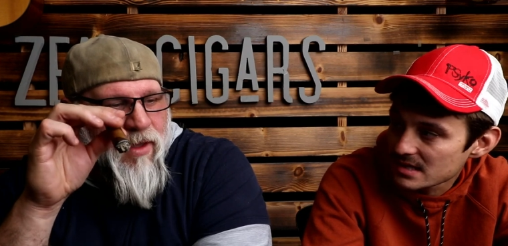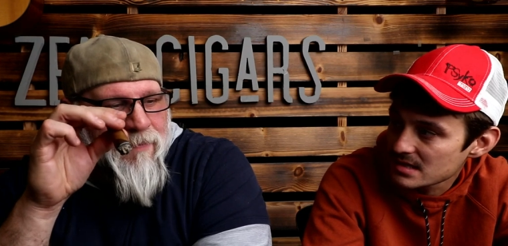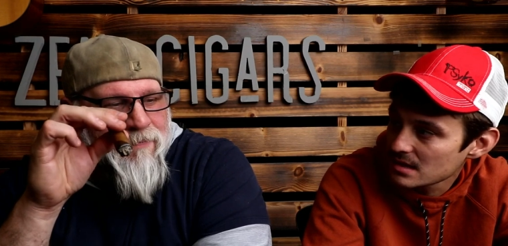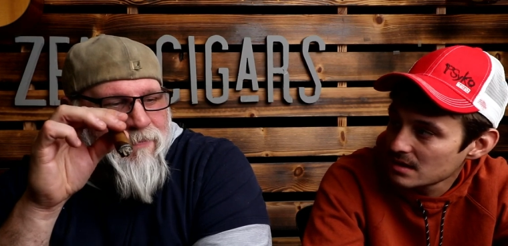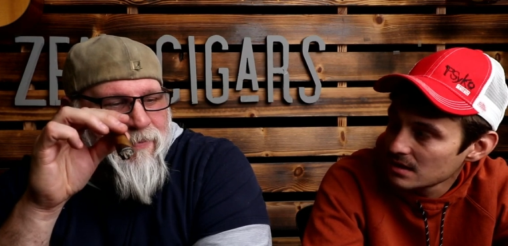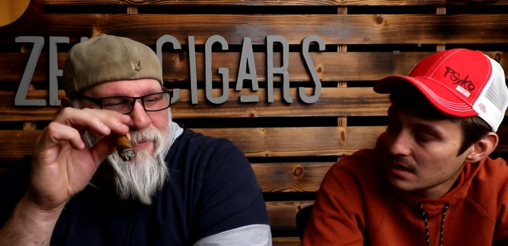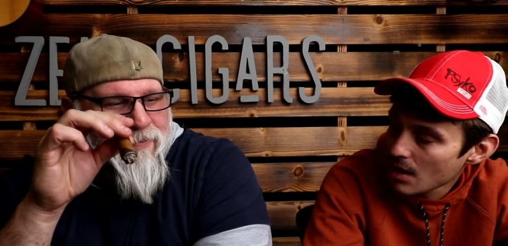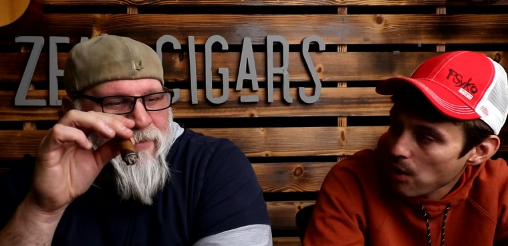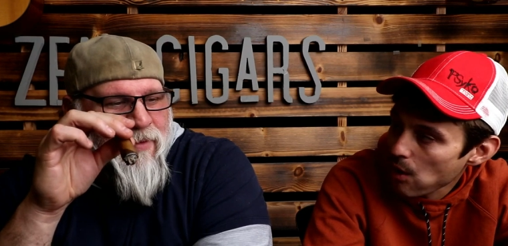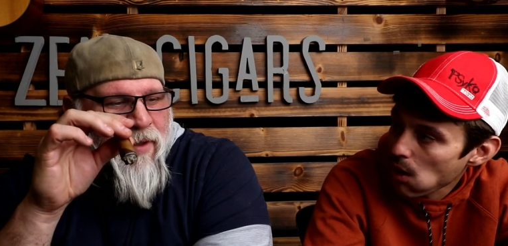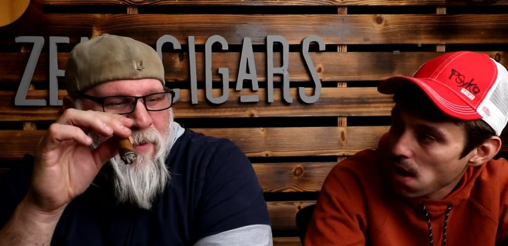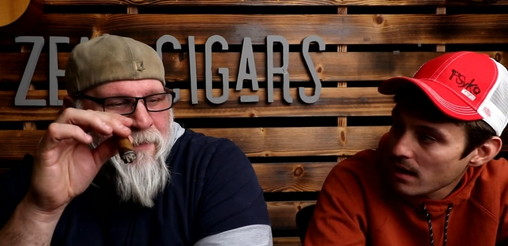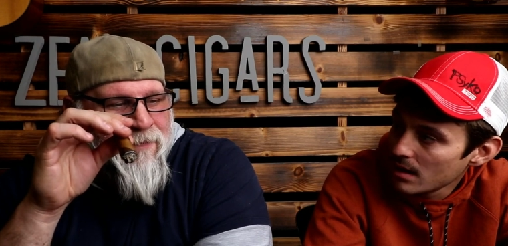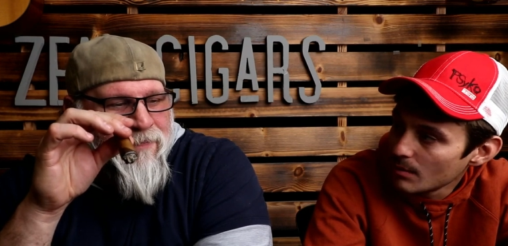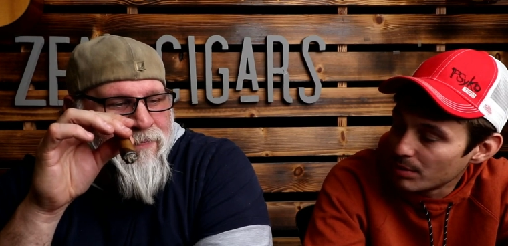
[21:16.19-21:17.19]
Speaker 1: is,
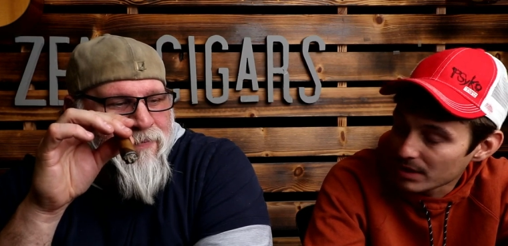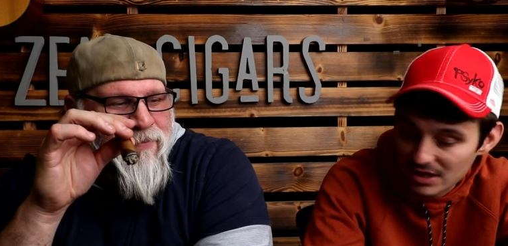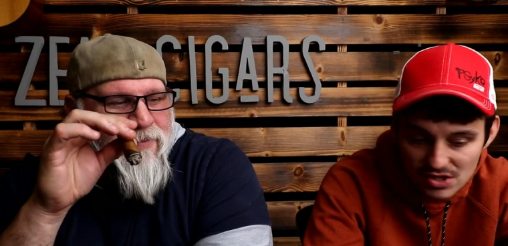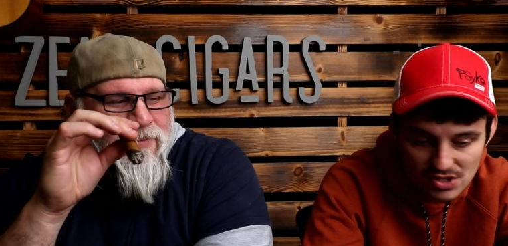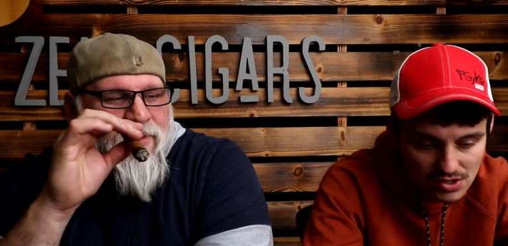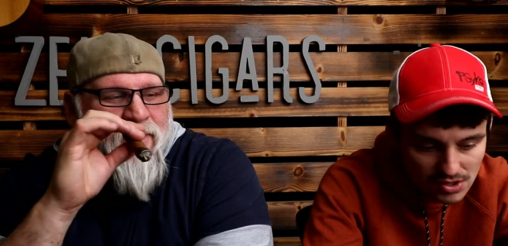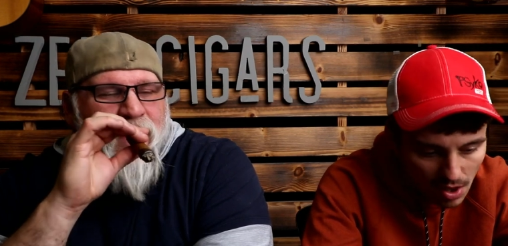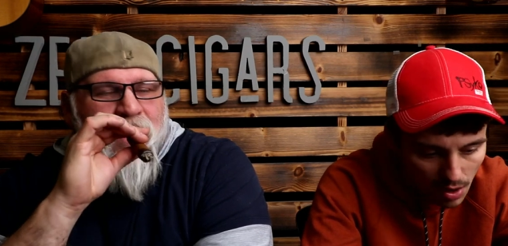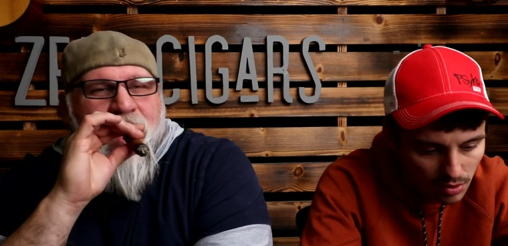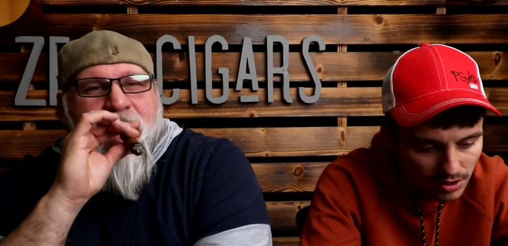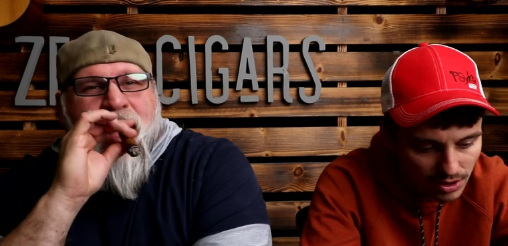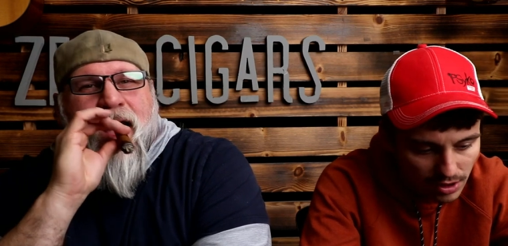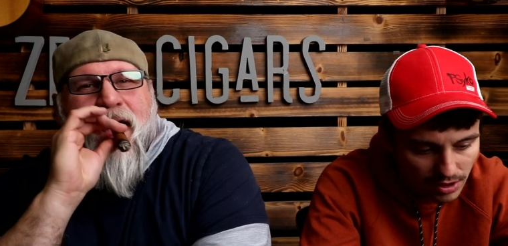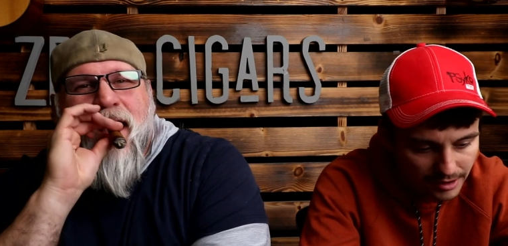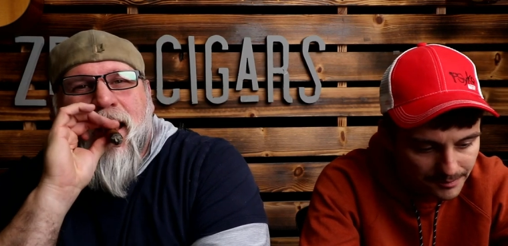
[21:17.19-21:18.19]
but it's so
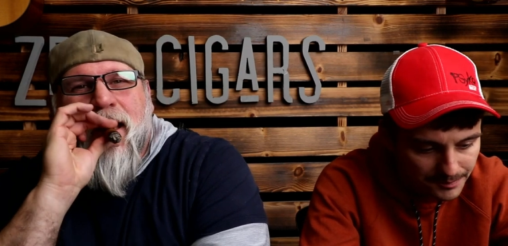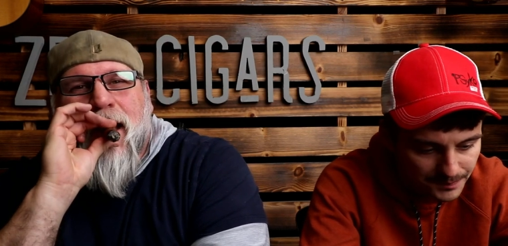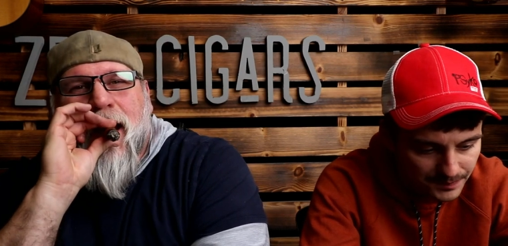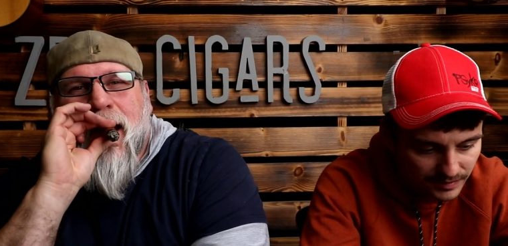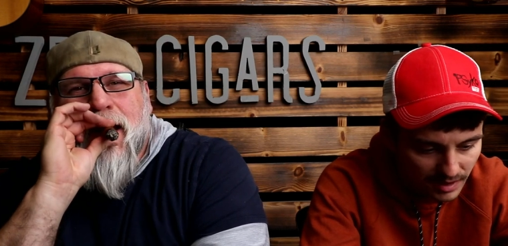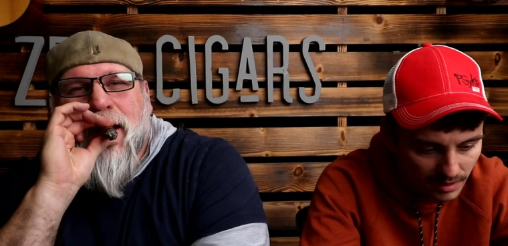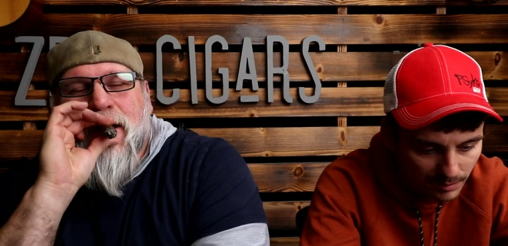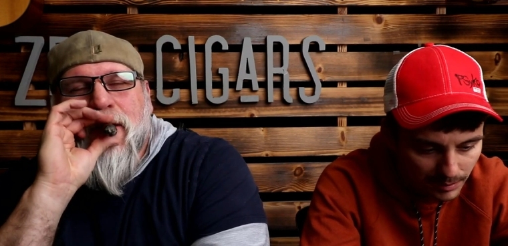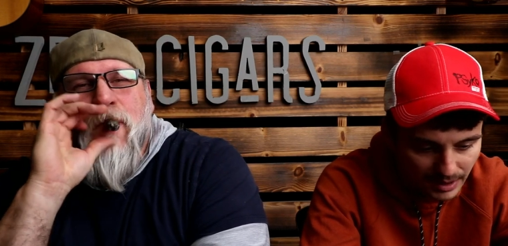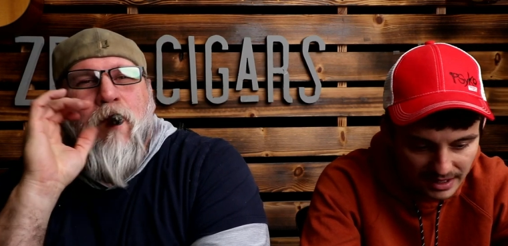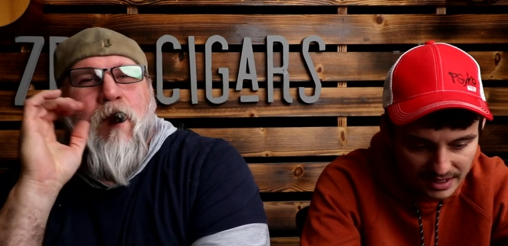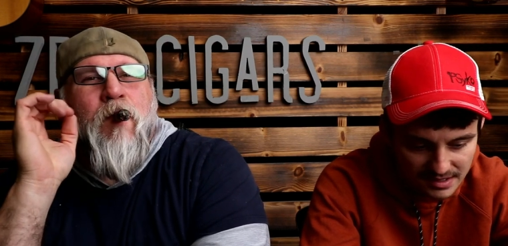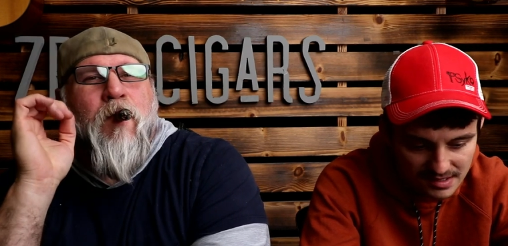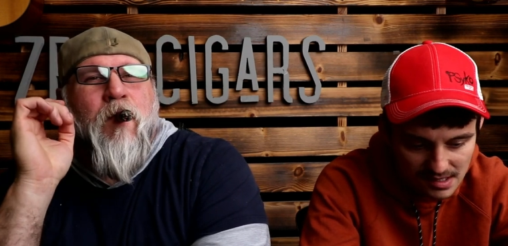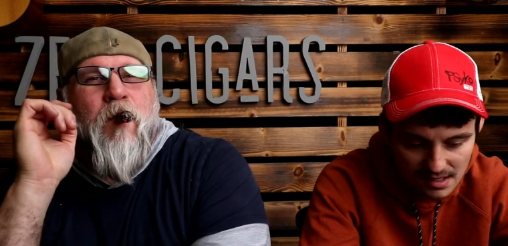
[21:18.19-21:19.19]
good.
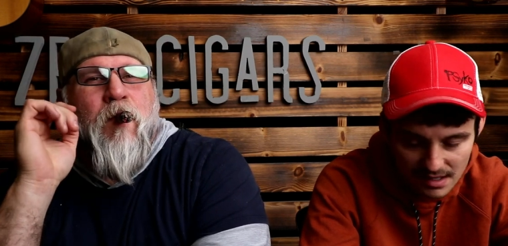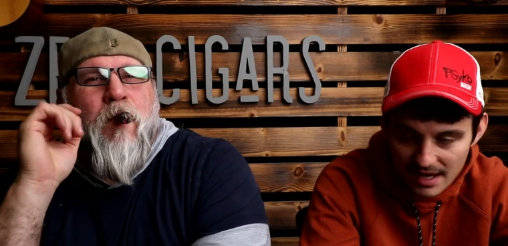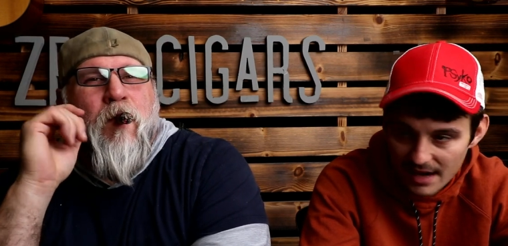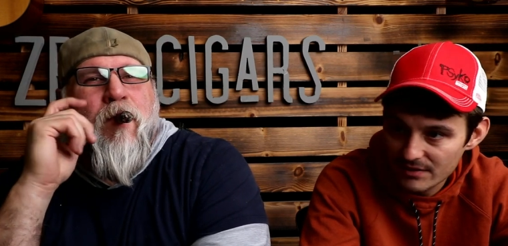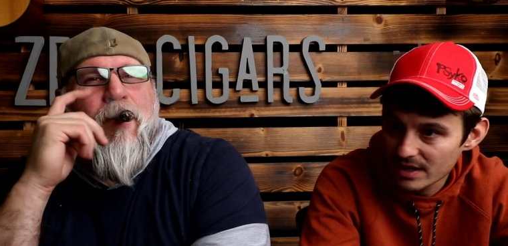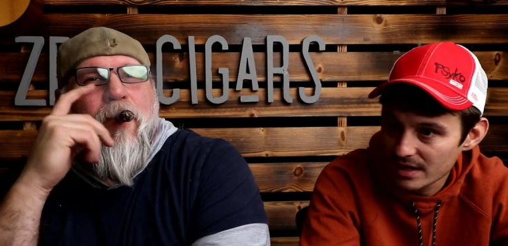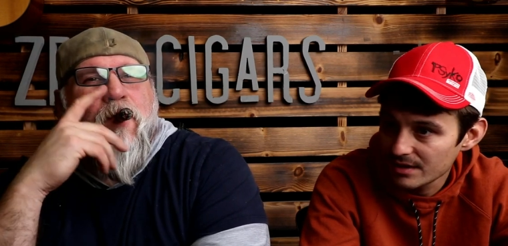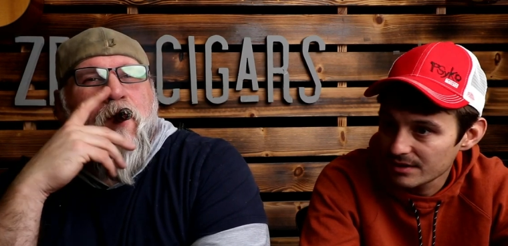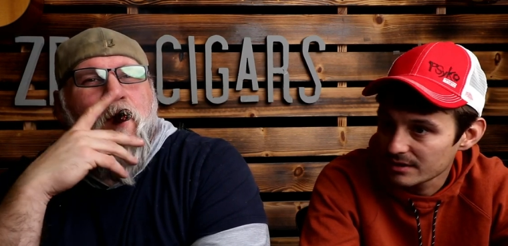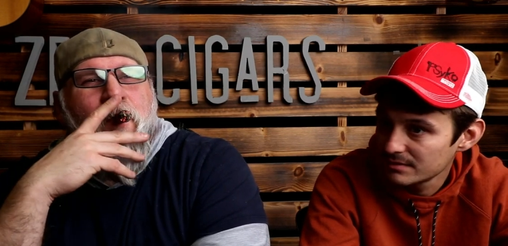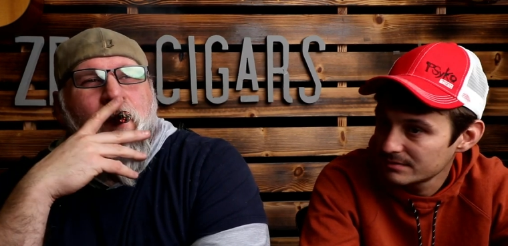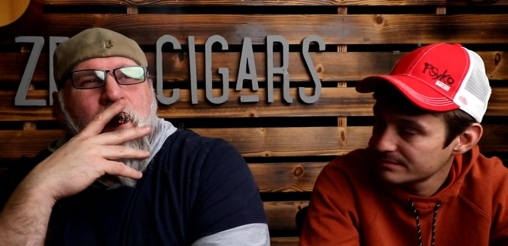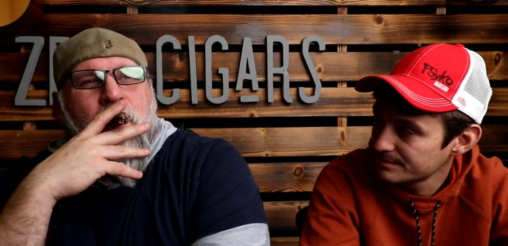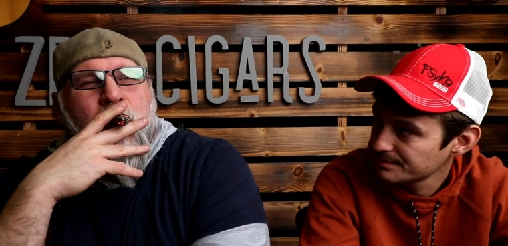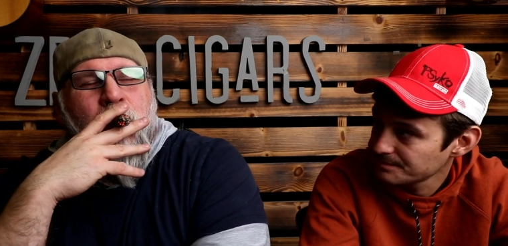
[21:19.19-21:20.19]
But it's a heavy
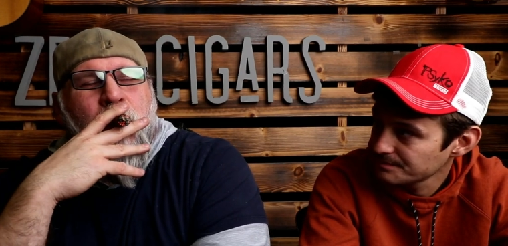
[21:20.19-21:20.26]
hitter.